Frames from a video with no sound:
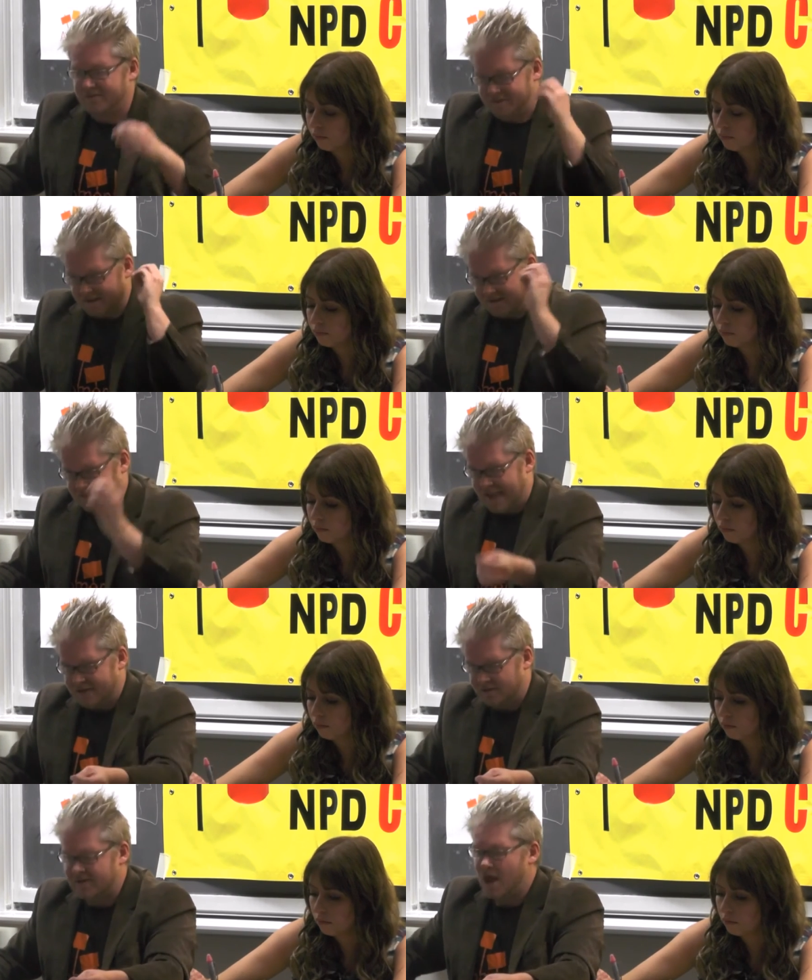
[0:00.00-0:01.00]
Speaker 1: we've seen
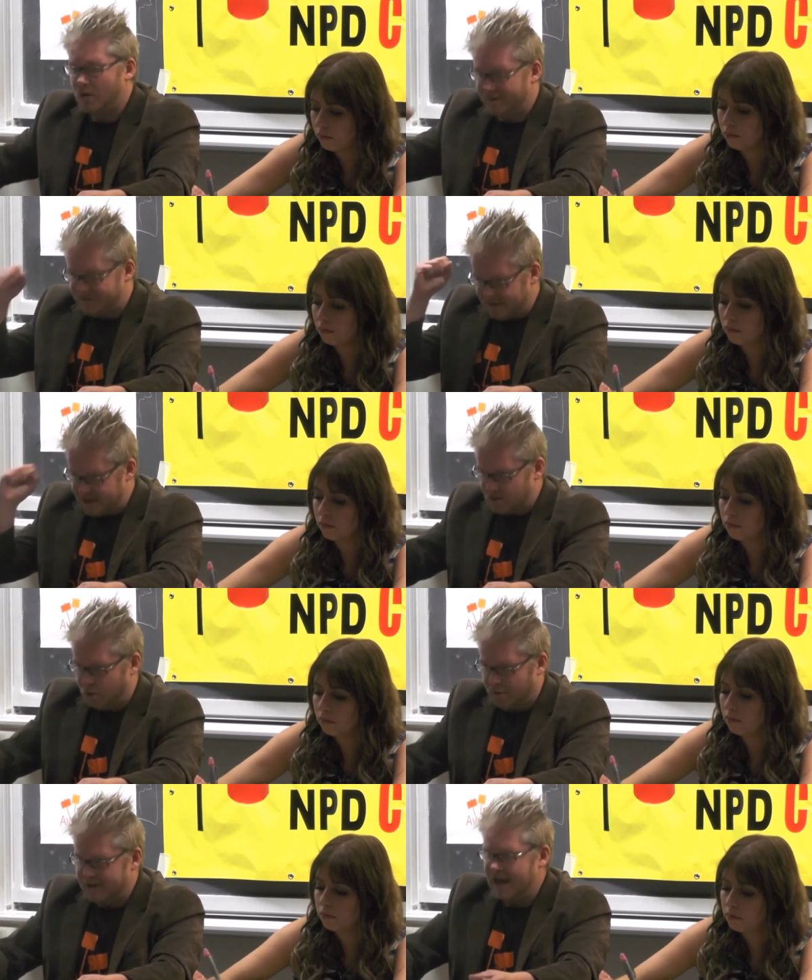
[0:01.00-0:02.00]
Sanders, we've seen
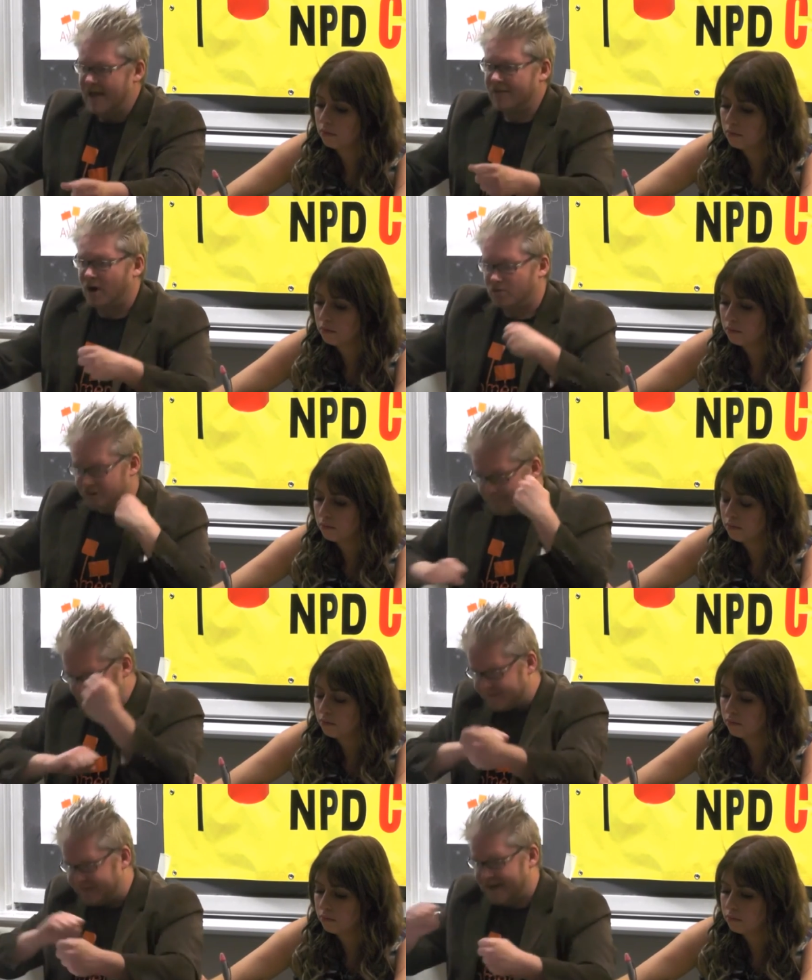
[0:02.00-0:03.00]
Corbyn, there are
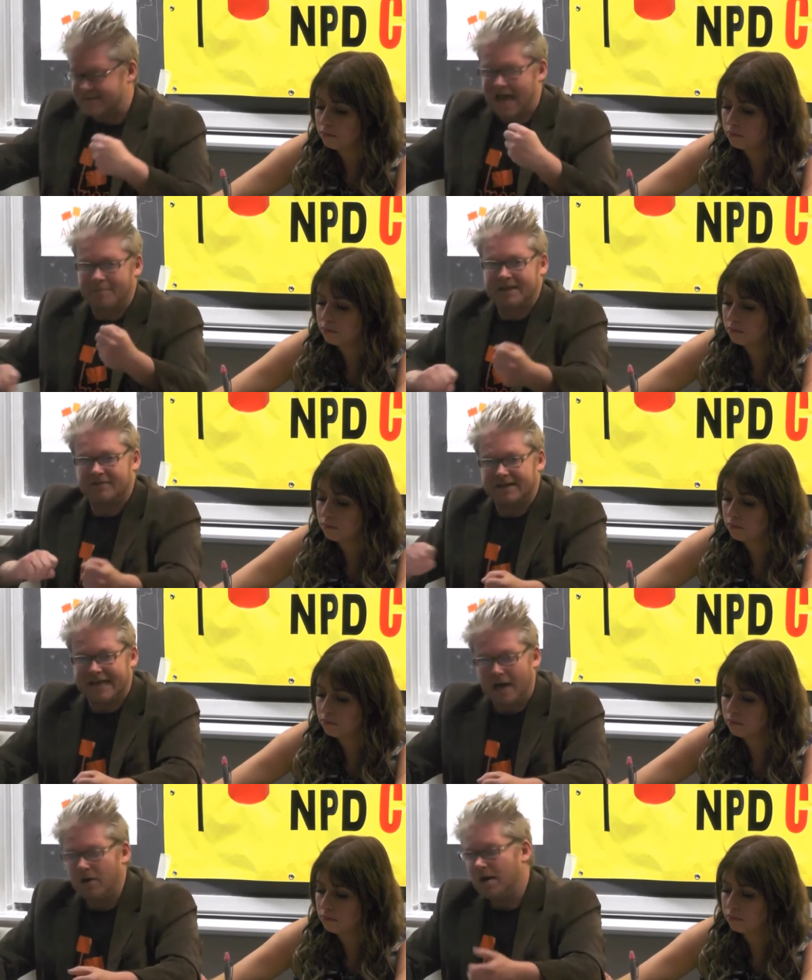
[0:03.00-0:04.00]
ripple effects happening right
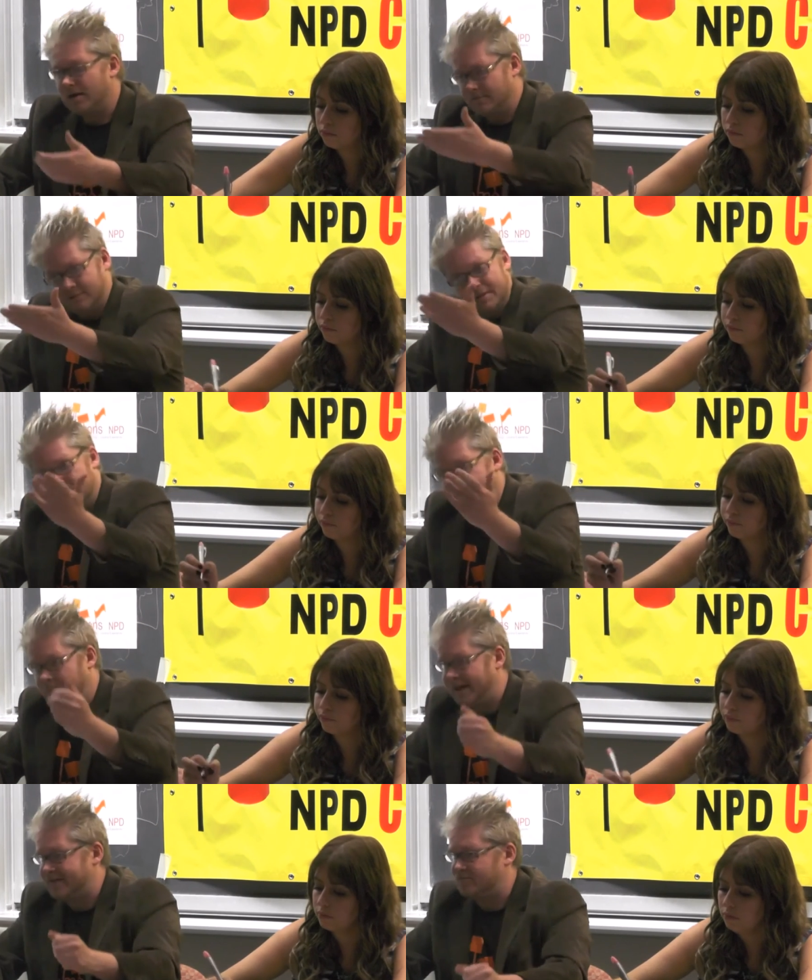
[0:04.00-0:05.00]
now. The
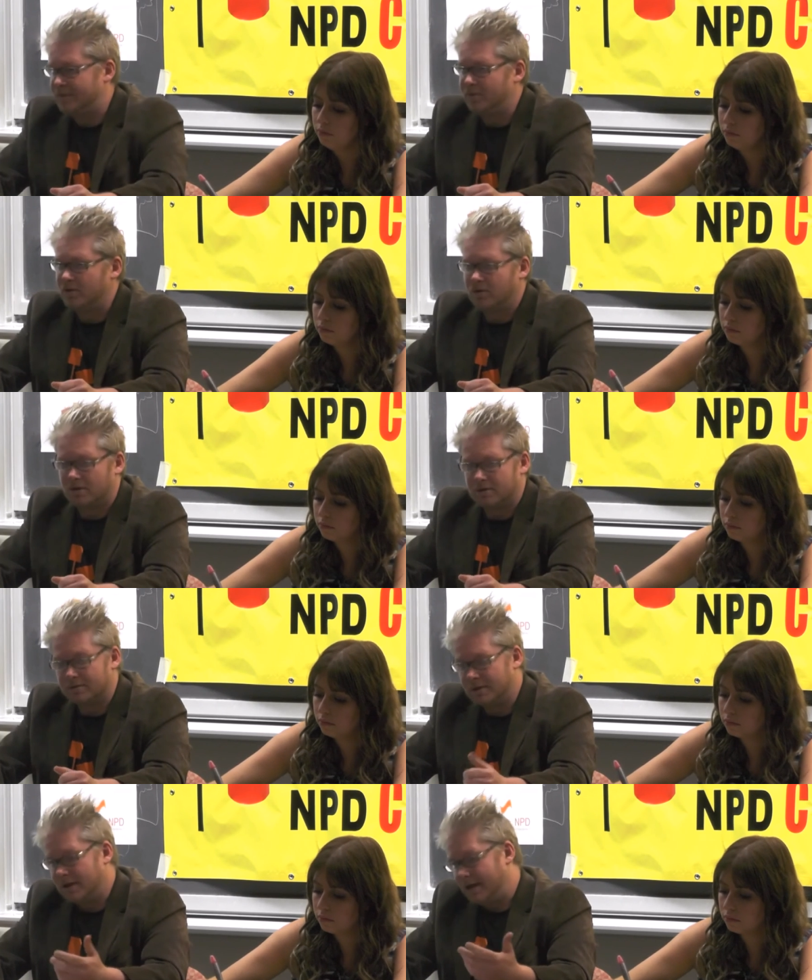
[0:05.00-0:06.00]
biggest ripple,
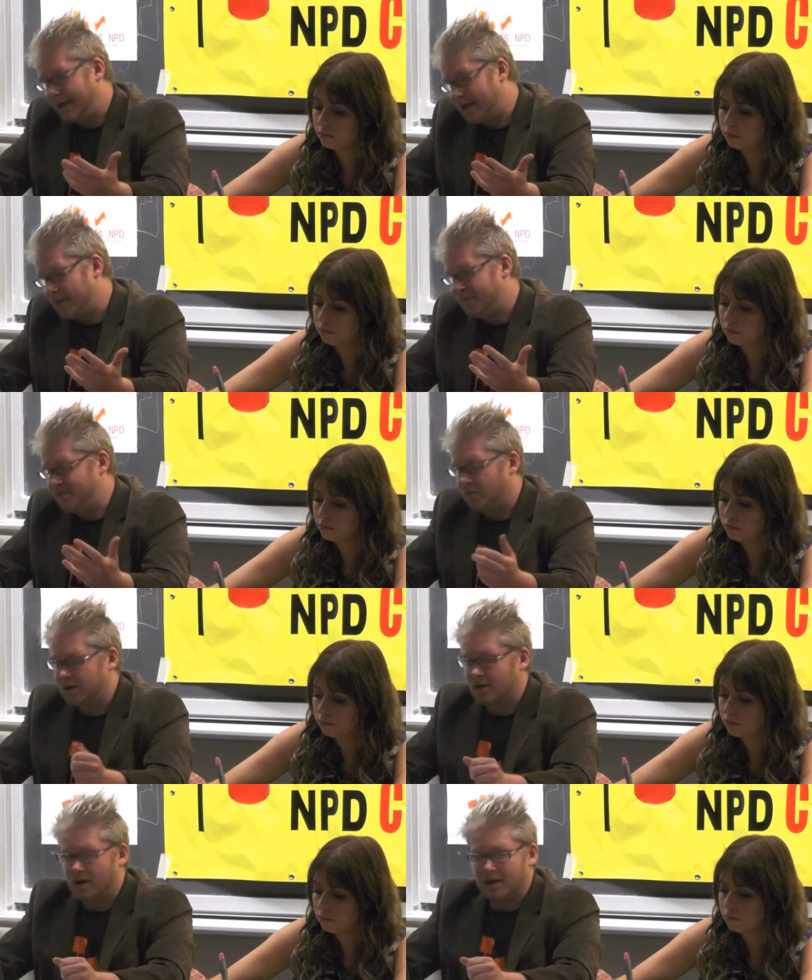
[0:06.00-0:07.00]
or hiccup if you
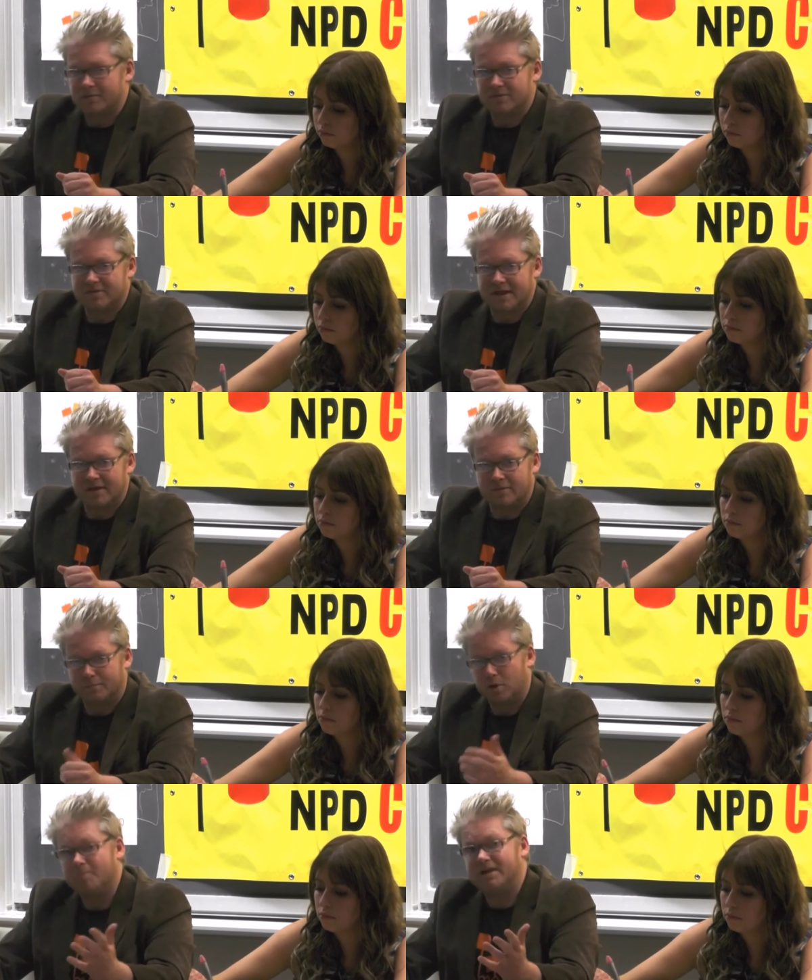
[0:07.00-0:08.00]
want to call it, we'll say, or
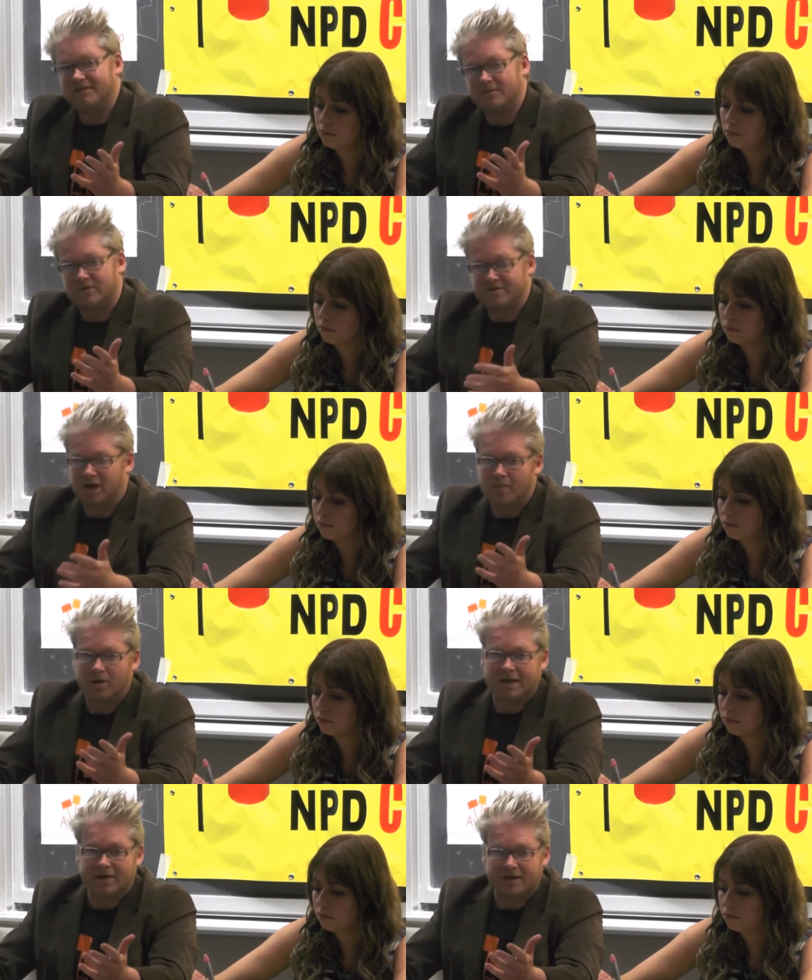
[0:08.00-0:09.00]
burp even, was Tom
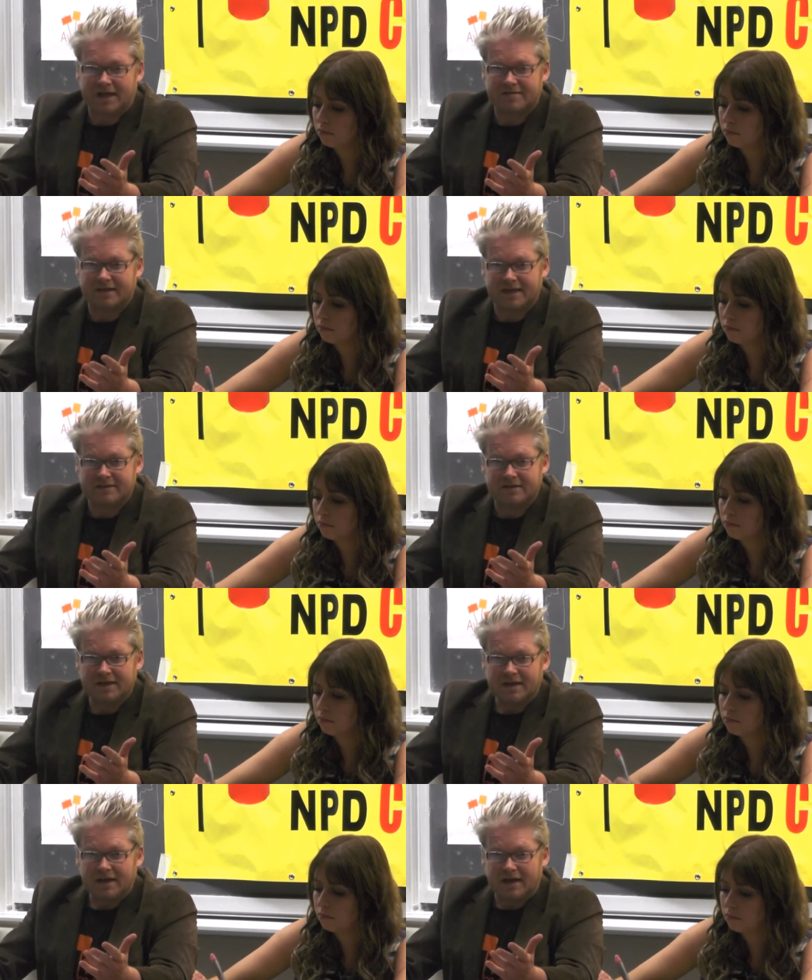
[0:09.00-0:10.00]
Mulcair last
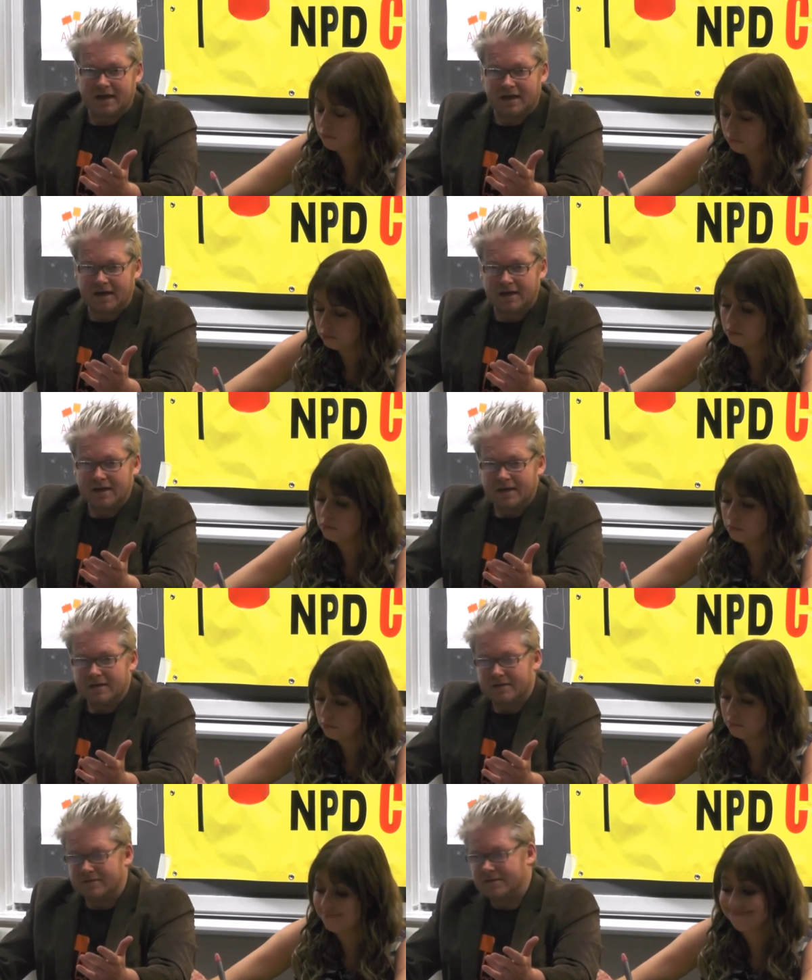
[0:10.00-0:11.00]
night,
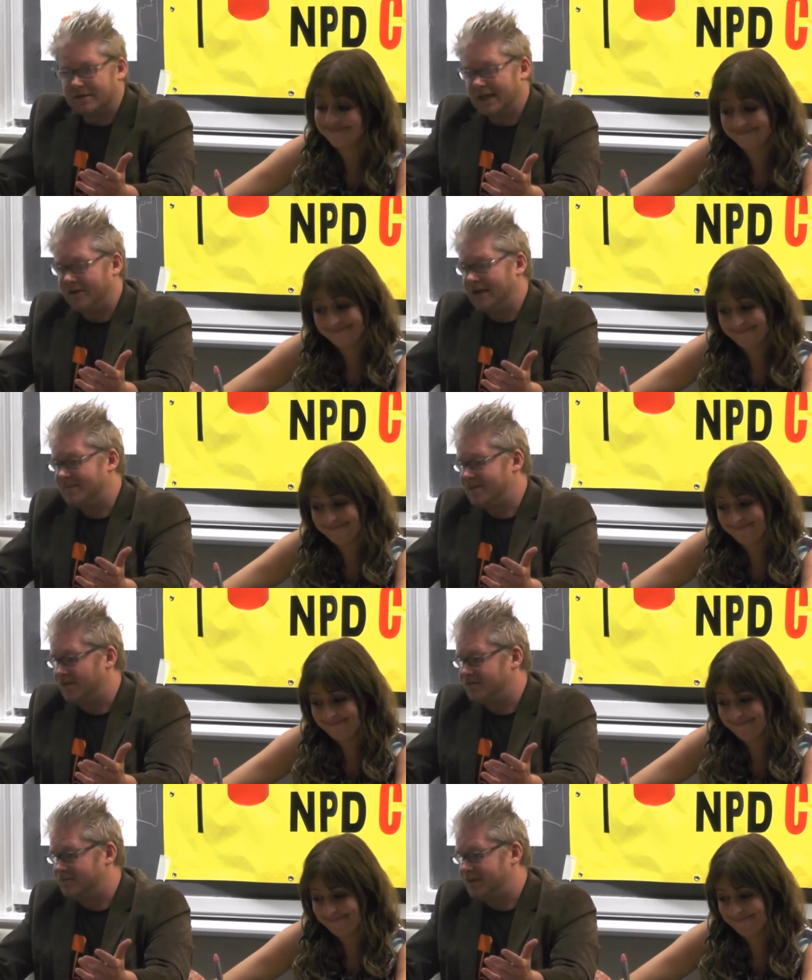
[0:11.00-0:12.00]
uh, declaring
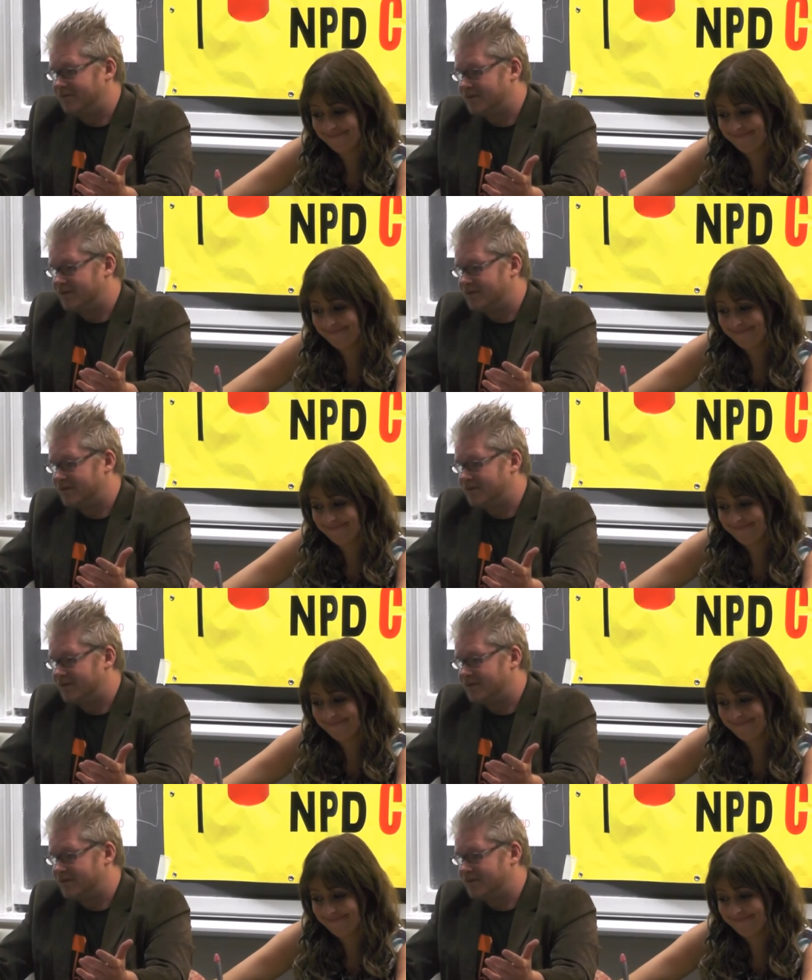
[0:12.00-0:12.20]
himself to be for